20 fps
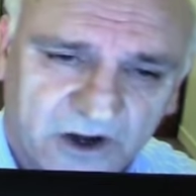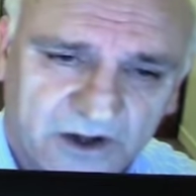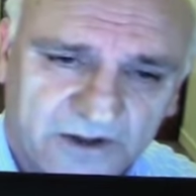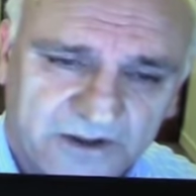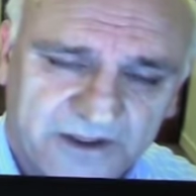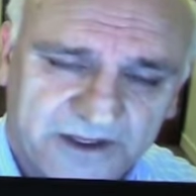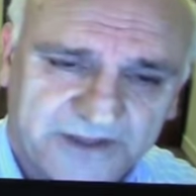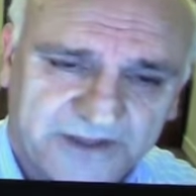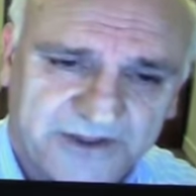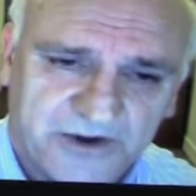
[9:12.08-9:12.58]

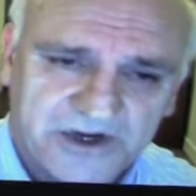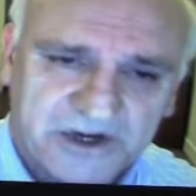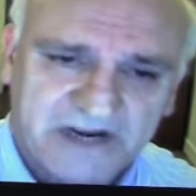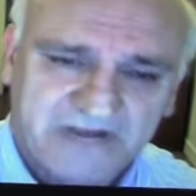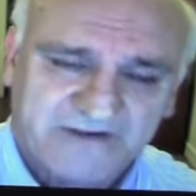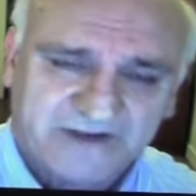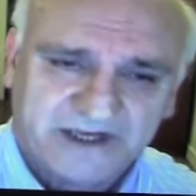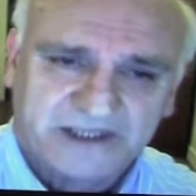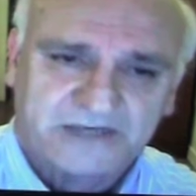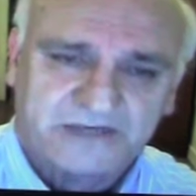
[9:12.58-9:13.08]
the 30
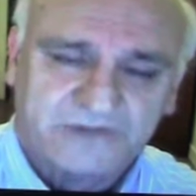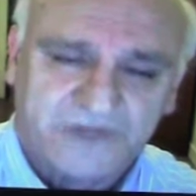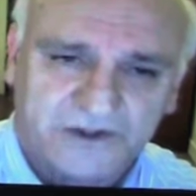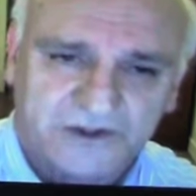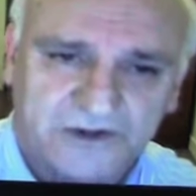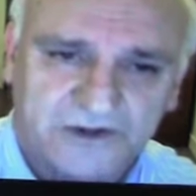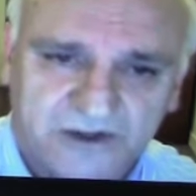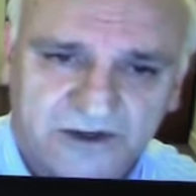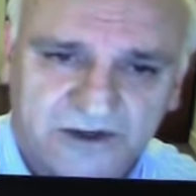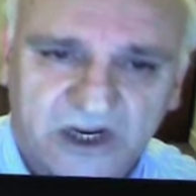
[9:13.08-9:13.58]
victims
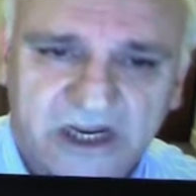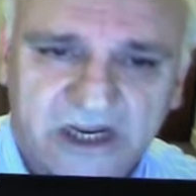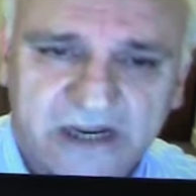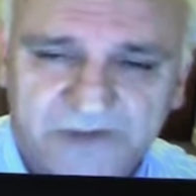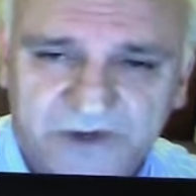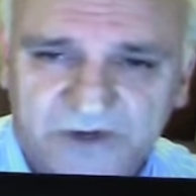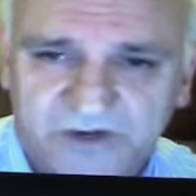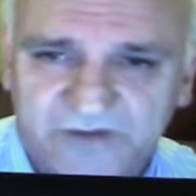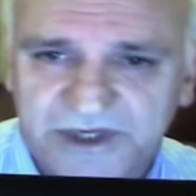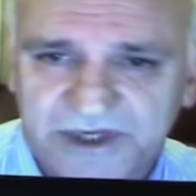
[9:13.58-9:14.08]
who had
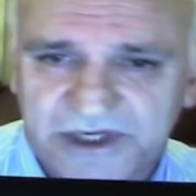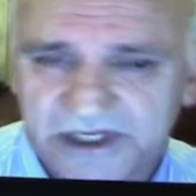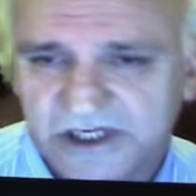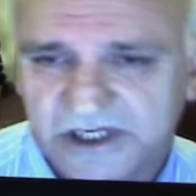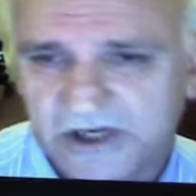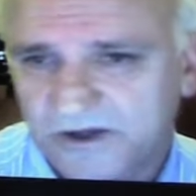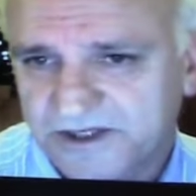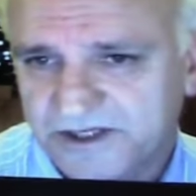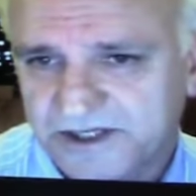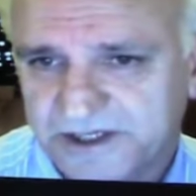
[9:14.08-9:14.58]
claimed to have been
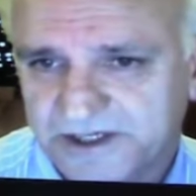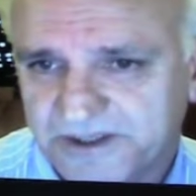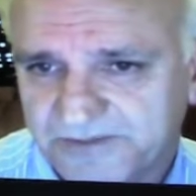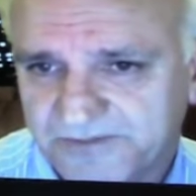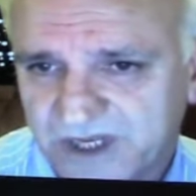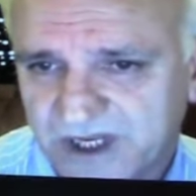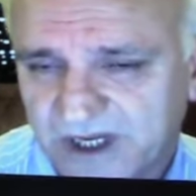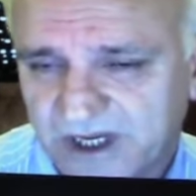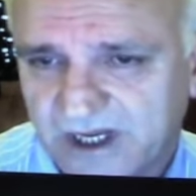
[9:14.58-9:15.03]
assaulted